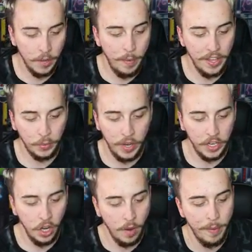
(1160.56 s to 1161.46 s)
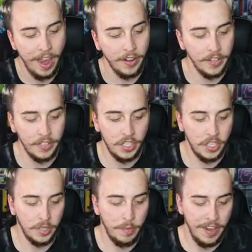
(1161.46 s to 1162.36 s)
the best way to go about it is
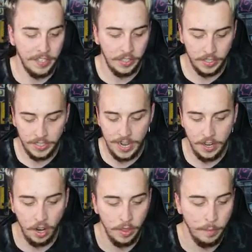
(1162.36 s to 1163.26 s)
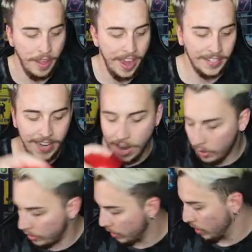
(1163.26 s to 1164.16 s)
to just basically take all the packs
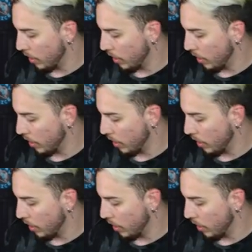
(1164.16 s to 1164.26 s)
out,